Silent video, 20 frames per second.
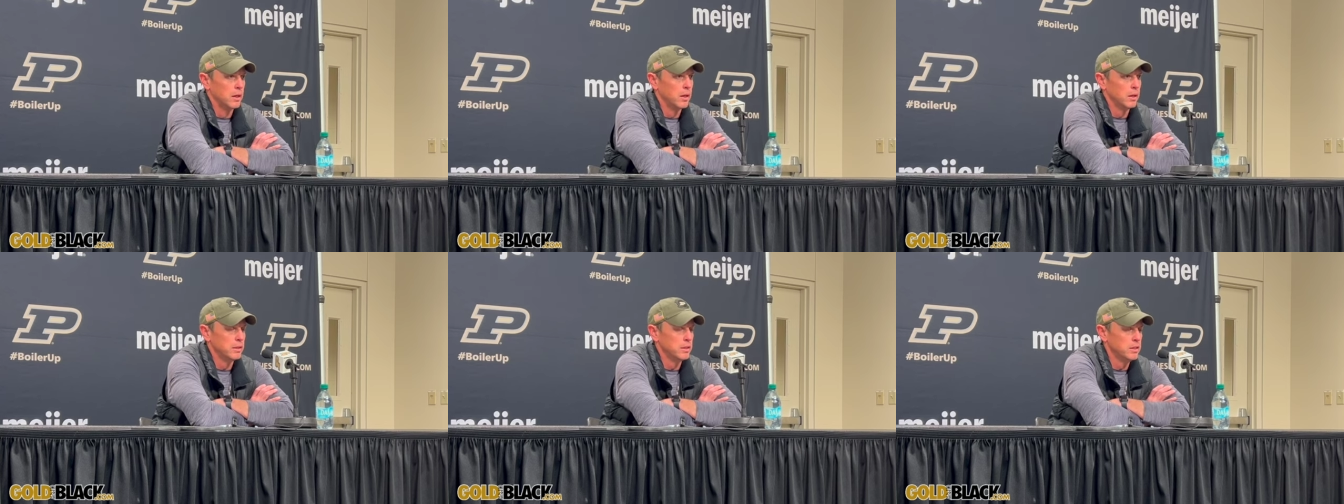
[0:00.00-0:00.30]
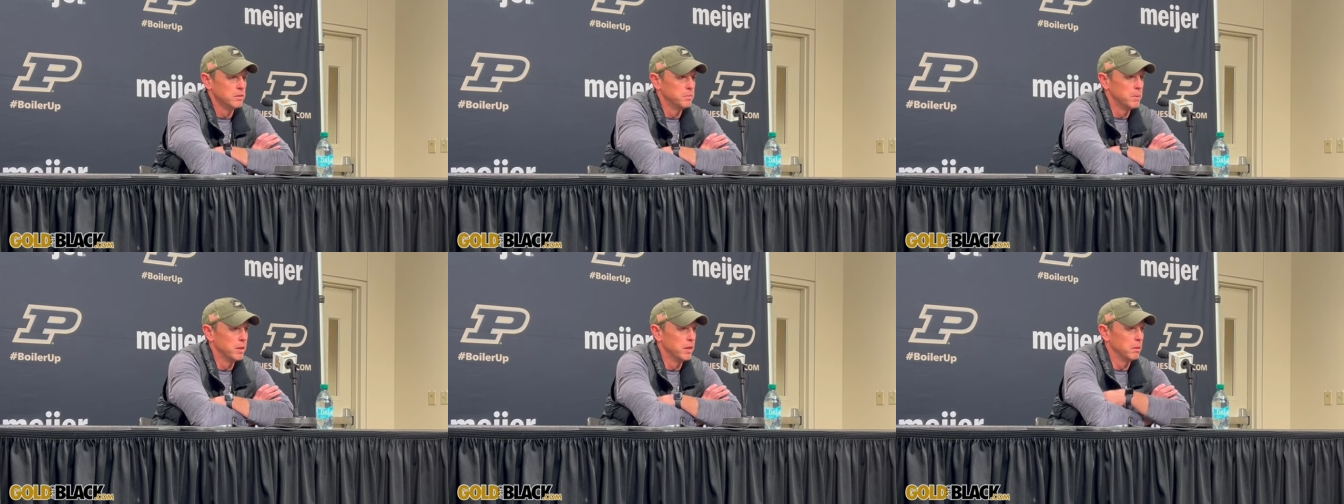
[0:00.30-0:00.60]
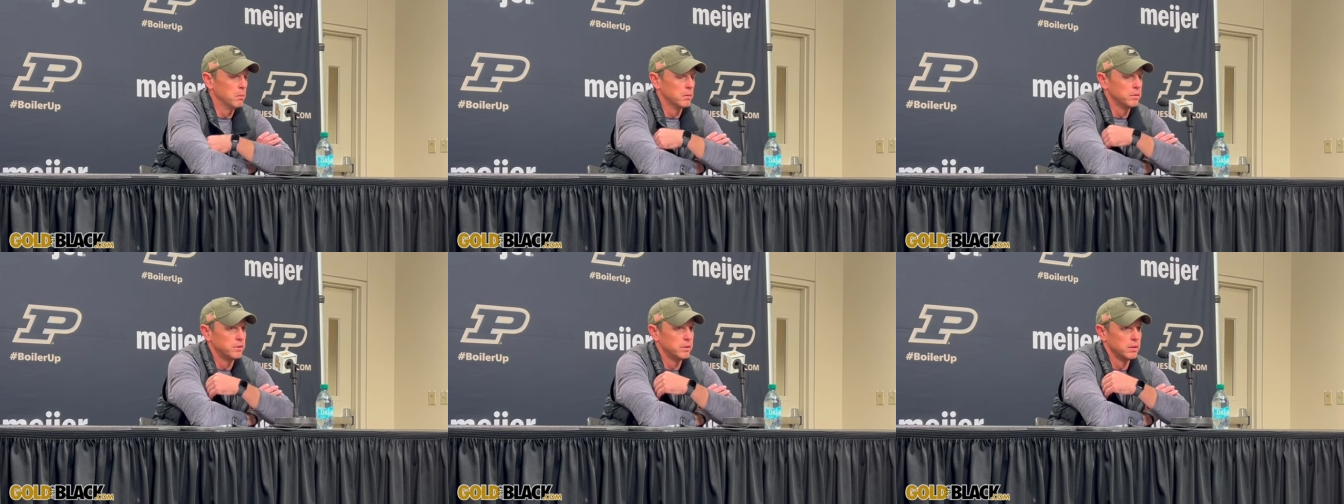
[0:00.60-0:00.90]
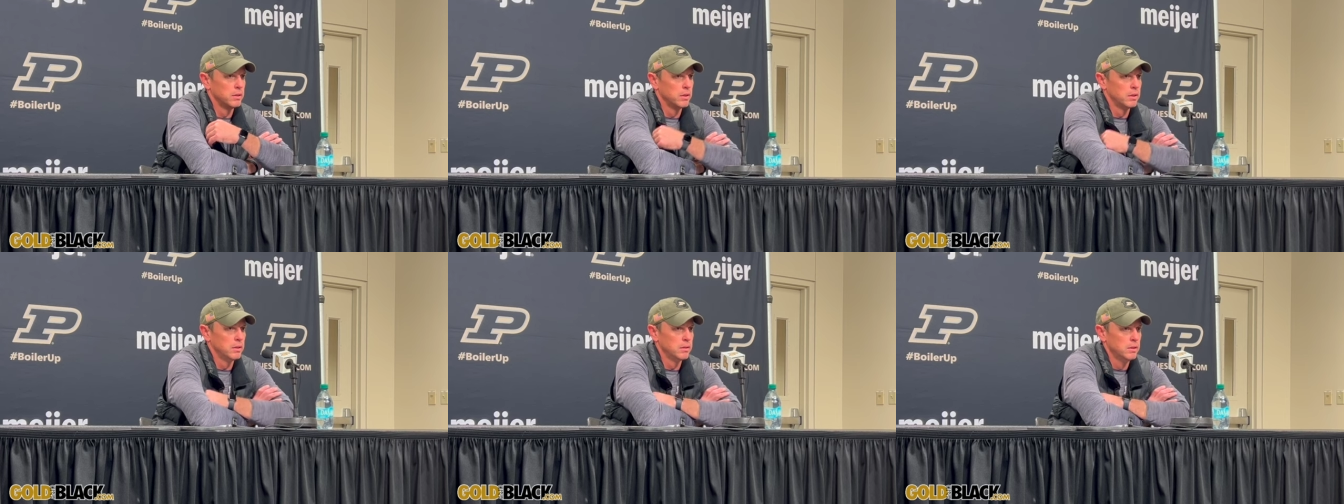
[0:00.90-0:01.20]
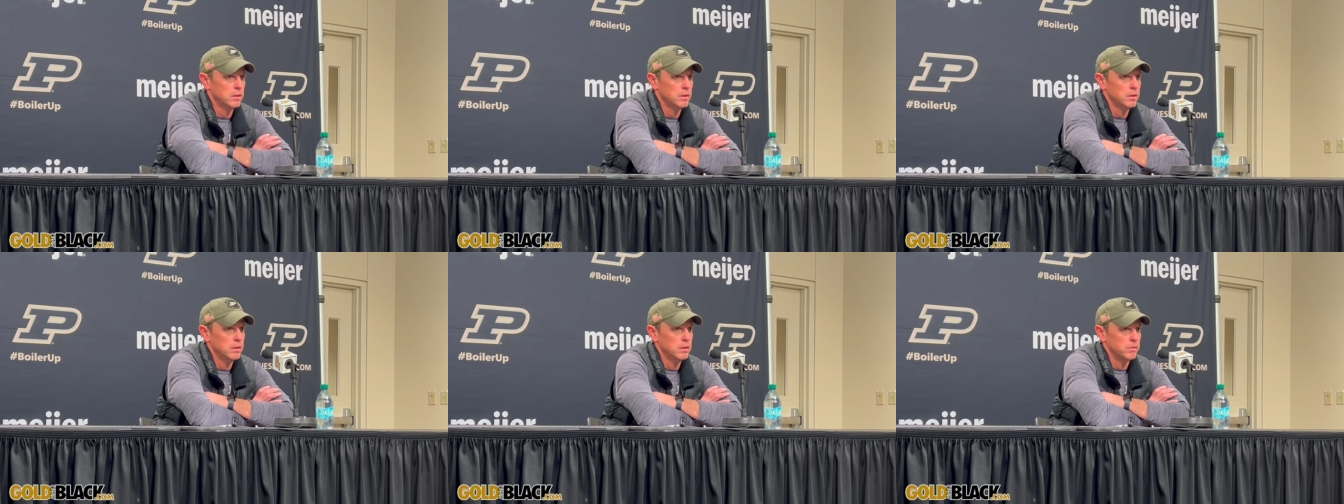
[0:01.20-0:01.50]
He's been able to,
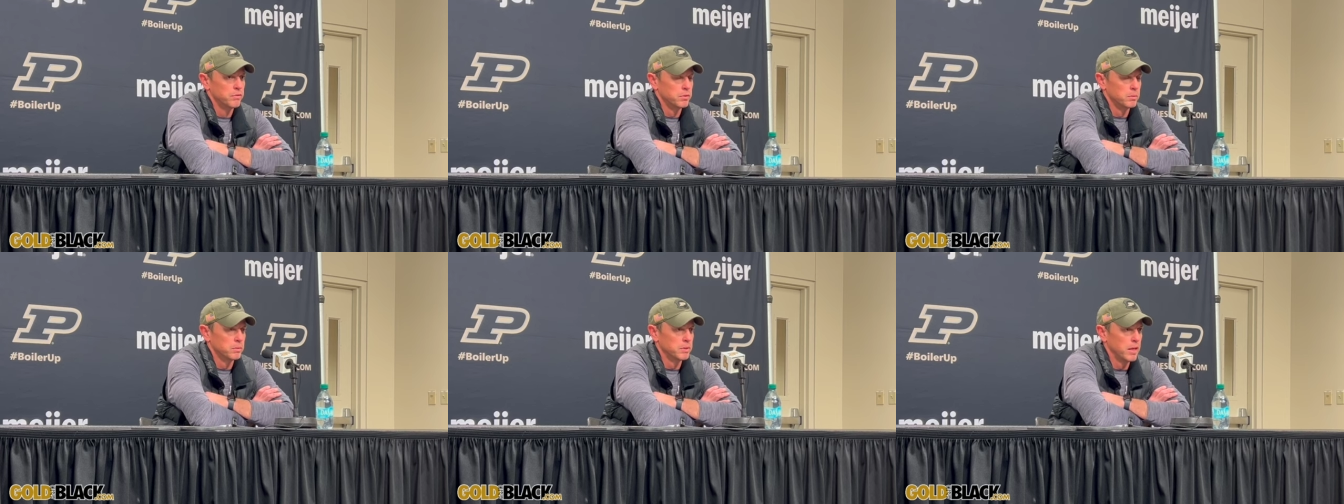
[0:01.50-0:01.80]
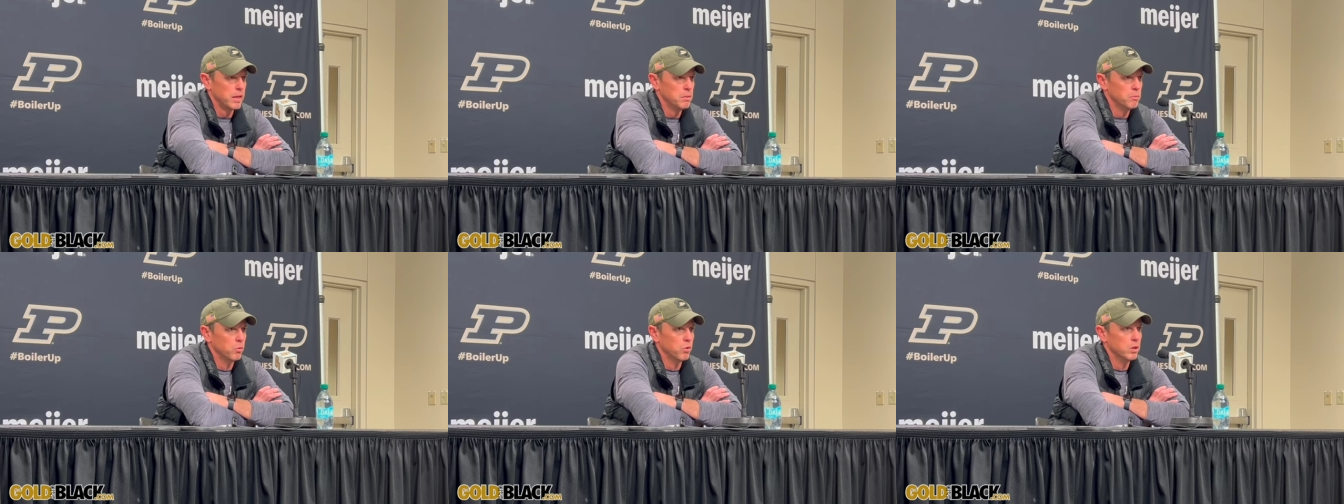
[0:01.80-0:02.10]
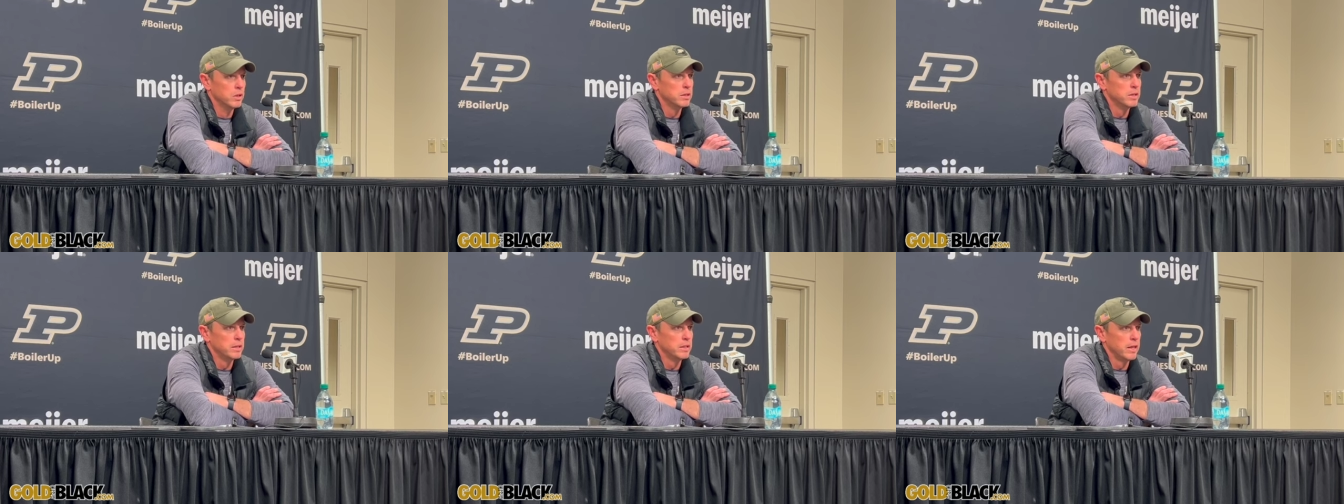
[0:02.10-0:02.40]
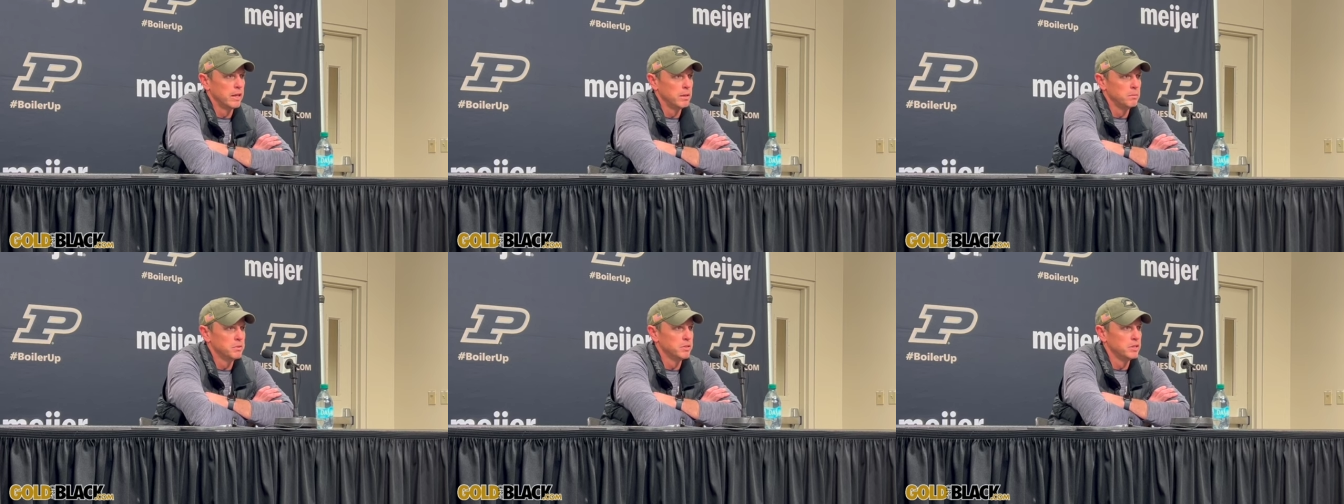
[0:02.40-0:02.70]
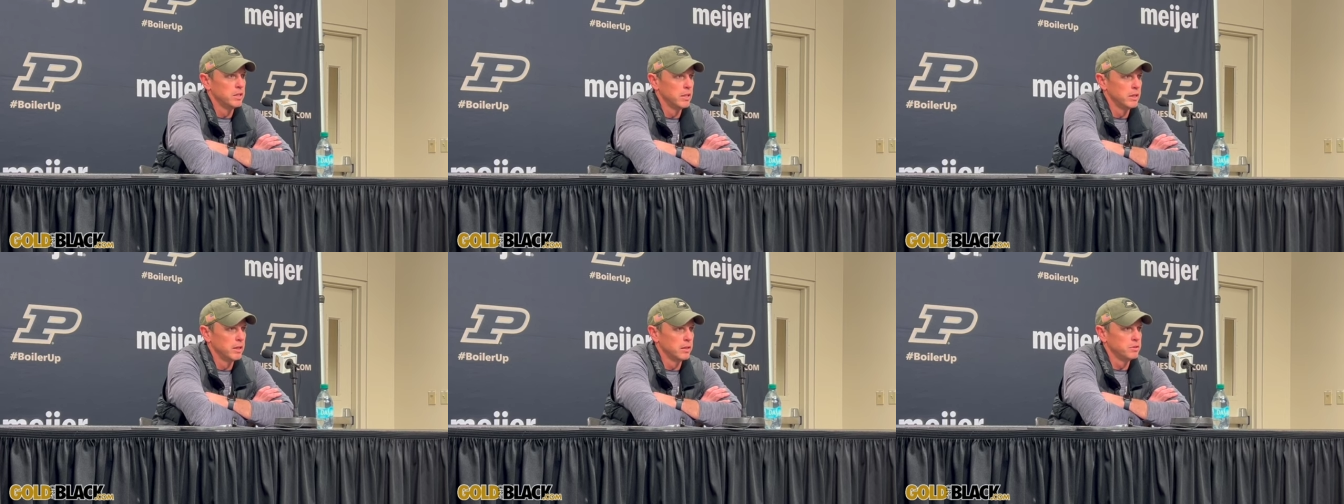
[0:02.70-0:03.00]
from game one to game
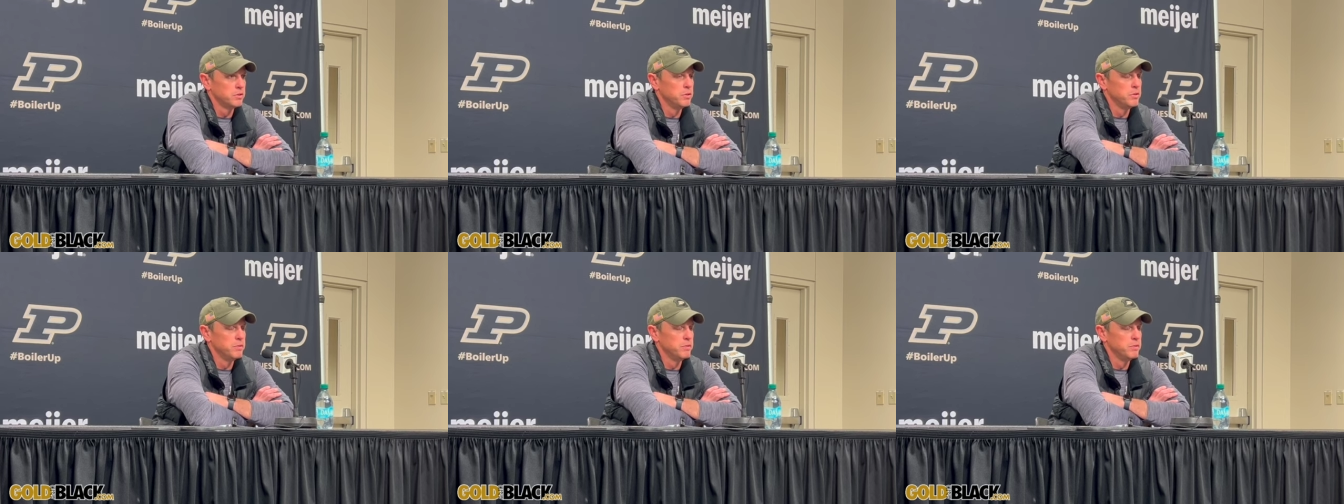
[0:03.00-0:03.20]
six,